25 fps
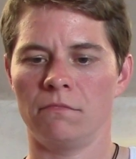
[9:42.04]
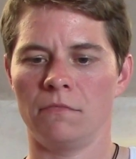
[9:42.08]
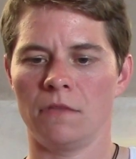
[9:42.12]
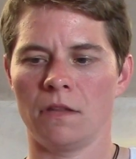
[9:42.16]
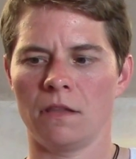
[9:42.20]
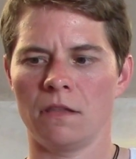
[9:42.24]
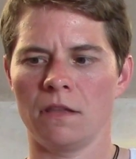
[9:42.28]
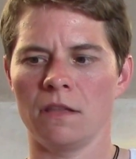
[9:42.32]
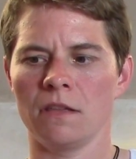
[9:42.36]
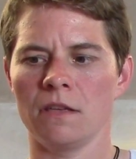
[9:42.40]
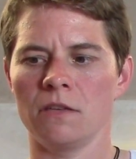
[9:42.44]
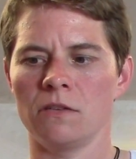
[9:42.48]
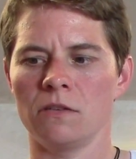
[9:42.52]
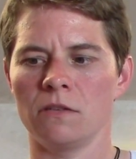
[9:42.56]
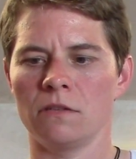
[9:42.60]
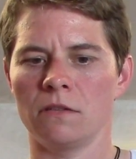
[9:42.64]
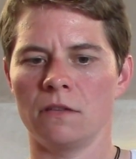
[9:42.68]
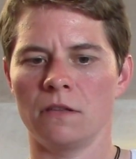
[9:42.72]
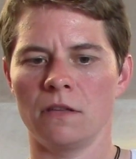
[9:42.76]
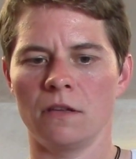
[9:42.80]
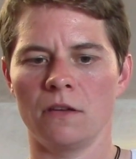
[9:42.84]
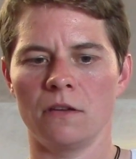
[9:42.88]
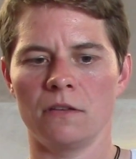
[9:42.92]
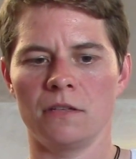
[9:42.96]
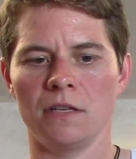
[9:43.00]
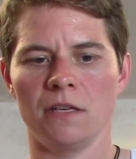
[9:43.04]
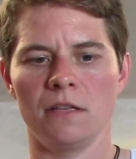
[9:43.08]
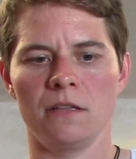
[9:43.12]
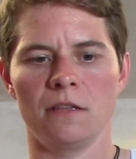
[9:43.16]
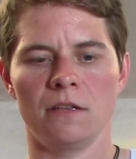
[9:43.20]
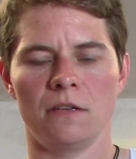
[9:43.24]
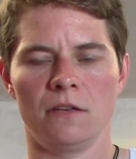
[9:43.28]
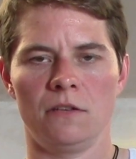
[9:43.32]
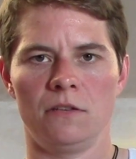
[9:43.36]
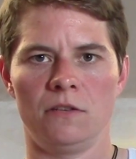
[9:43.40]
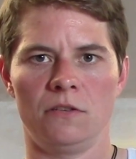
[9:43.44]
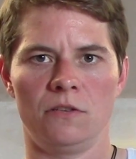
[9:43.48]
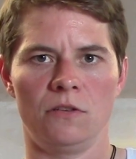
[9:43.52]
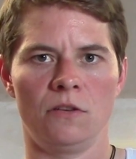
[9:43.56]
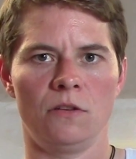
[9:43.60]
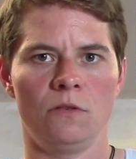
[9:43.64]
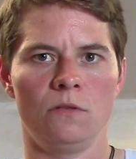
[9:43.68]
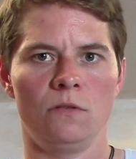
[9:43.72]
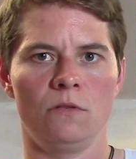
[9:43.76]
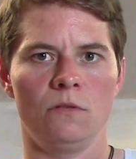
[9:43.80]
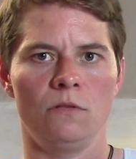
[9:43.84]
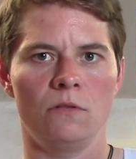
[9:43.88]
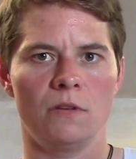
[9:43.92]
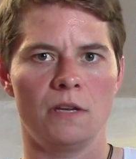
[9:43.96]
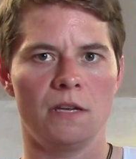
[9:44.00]
think these are
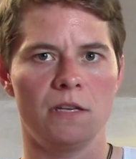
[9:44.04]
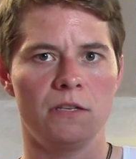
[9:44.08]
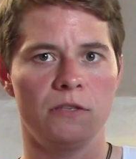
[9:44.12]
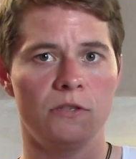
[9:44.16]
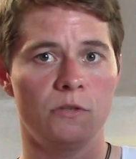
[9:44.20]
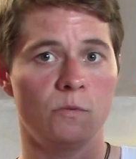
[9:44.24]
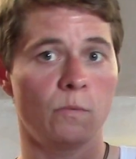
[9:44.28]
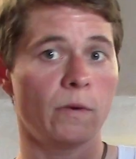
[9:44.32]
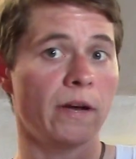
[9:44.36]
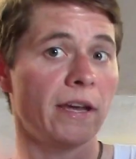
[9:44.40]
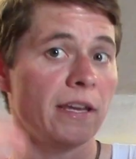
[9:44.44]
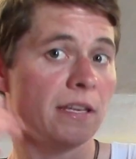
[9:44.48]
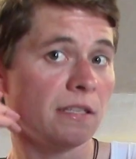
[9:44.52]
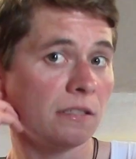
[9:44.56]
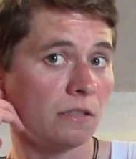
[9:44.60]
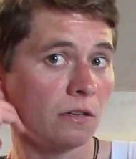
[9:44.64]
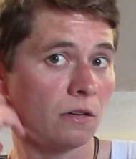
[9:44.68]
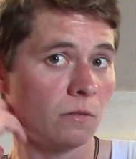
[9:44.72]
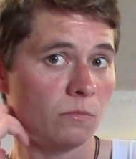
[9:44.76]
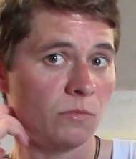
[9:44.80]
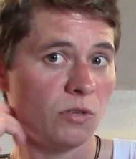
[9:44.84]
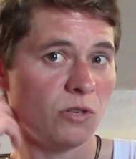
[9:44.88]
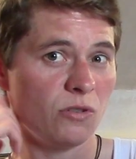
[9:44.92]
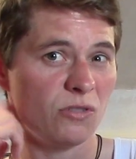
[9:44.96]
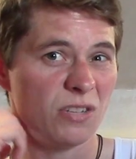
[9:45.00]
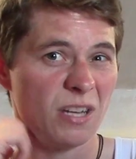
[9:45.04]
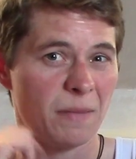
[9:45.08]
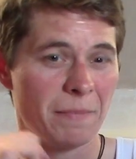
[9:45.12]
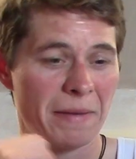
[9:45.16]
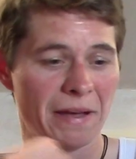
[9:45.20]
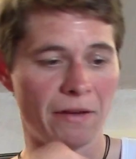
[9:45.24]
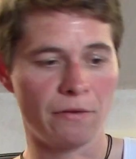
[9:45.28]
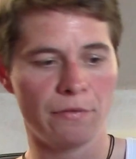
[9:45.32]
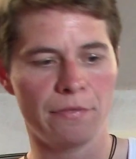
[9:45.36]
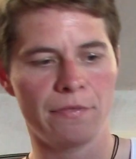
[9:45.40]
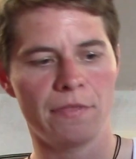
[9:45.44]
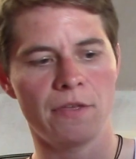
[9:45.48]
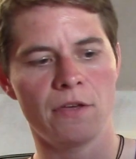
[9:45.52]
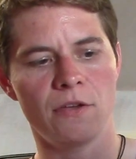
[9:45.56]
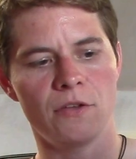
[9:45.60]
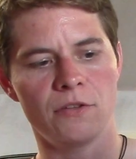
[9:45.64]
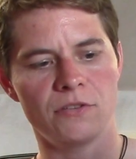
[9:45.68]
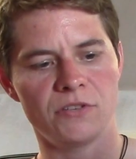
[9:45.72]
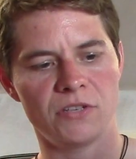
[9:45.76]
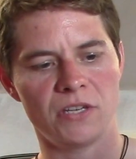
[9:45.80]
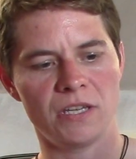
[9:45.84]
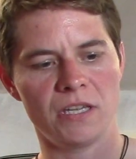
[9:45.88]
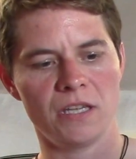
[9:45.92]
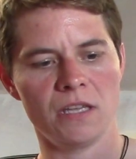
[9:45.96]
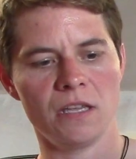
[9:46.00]
32 inch waist. I'm usually about
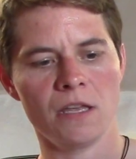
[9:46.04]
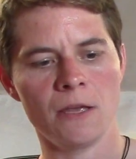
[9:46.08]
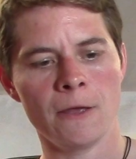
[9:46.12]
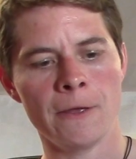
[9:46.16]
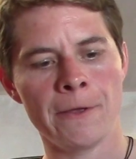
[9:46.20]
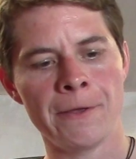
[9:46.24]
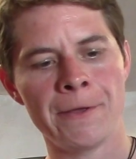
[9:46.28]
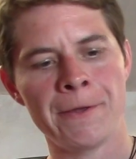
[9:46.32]
30.